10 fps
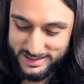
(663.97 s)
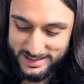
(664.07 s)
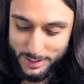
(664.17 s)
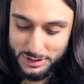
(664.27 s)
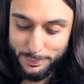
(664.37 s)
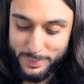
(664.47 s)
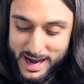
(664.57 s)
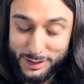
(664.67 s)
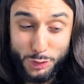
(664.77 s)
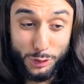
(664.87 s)
that was a
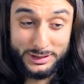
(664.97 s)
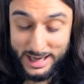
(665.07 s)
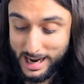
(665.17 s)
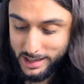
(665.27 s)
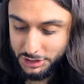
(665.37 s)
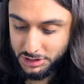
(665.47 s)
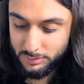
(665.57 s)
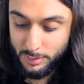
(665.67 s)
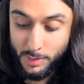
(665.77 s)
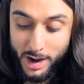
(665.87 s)
bad call to action
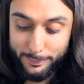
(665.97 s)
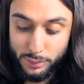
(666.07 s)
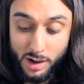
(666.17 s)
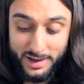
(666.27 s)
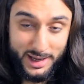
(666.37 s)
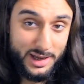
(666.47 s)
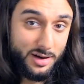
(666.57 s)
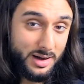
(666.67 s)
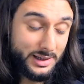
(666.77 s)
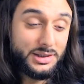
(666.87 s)
on my part here,
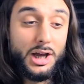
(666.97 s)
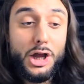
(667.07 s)
guys.